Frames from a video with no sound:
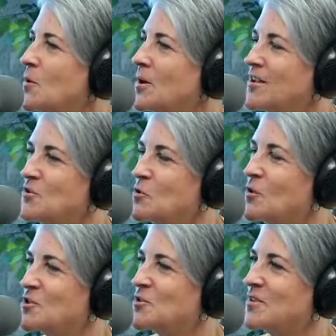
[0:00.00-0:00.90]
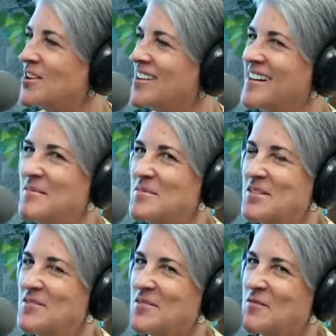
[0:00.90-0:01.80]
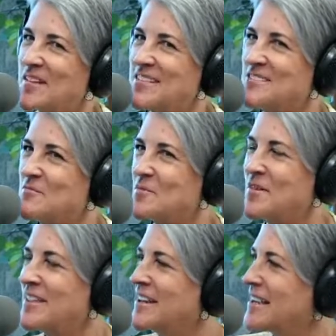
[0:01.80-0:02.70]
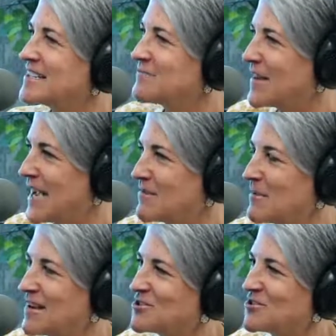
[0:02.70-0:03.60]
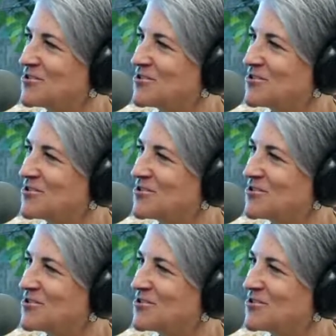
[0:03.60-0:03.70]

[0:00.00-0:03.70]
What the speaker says: and torturer. You've got this really nice vibe about you.